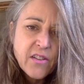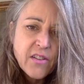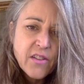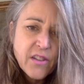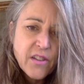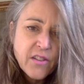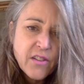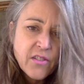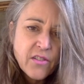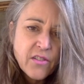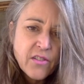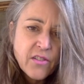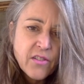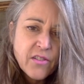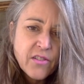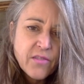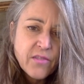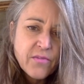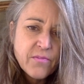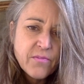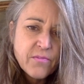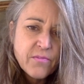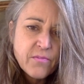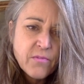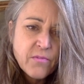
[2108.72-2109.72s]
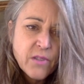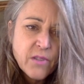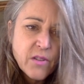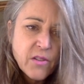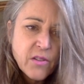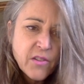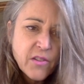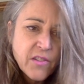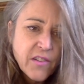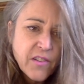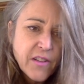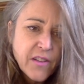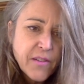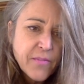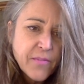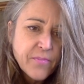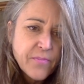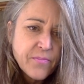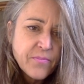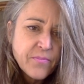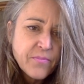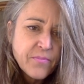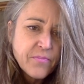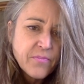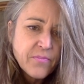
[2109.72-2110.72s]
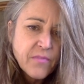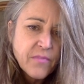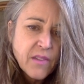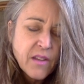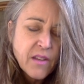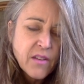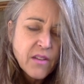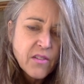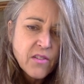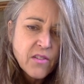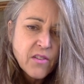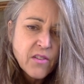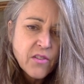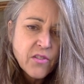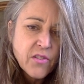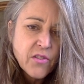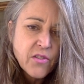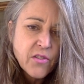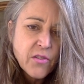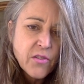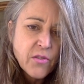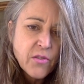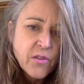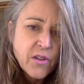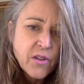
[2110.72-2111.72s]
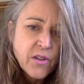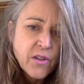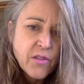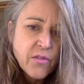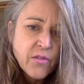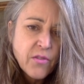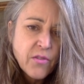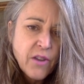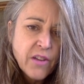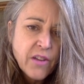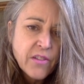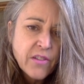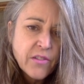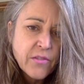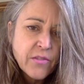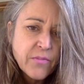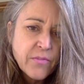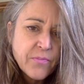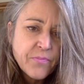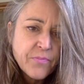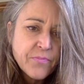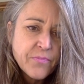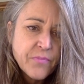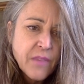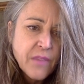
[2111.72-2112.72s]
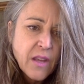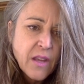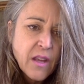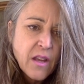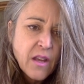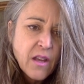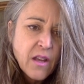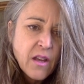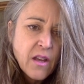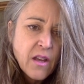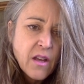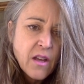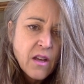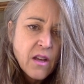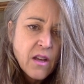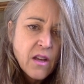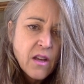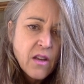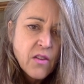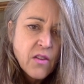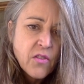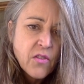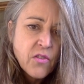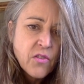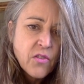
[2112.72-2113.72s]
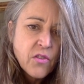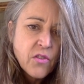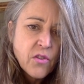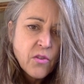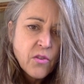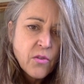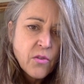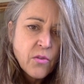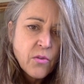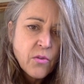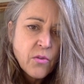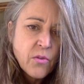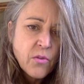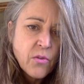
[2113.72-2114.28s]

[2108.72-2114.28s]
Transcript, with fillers: and look what it looks like, and it's also uh, fractal. So